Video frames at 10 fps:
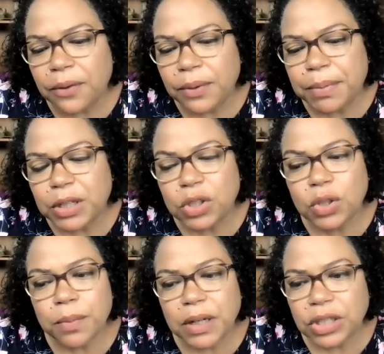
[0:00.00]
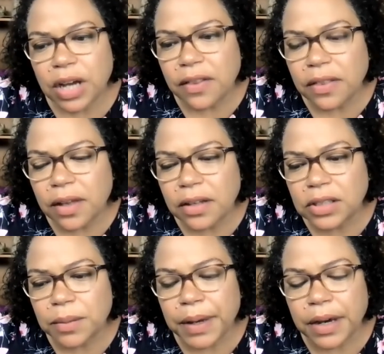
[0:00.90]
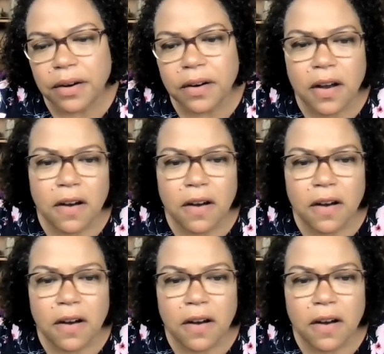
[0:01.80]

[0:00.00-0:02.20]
and we put too much on to bear